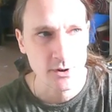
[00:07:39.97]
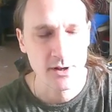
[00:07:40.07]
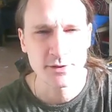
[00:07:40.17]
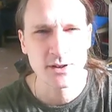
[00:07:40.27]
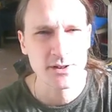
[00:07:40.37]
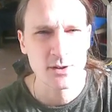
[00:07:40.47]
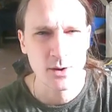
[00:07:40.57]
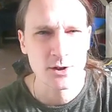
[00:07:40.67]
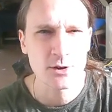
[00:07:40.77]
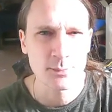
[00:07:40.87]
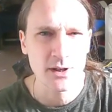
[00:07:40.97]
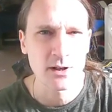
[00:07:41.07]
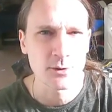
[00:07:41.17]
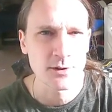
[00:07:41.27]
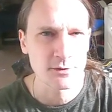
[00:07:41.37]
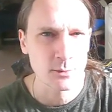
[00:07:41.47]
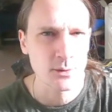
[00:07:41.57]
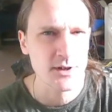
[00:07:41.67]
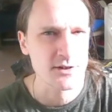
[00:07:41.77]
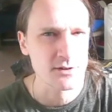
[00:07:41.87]
I feel like, you know, I could be alone if I
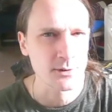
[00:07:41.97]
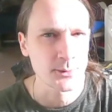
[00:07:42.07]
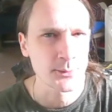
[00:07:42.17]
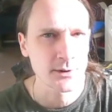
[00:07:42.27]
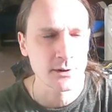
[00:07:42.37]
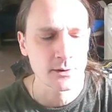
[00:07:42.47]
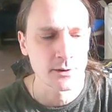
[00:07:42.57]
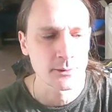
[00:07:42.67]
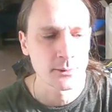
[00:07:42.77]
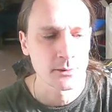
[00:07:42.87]
wanted to. You know.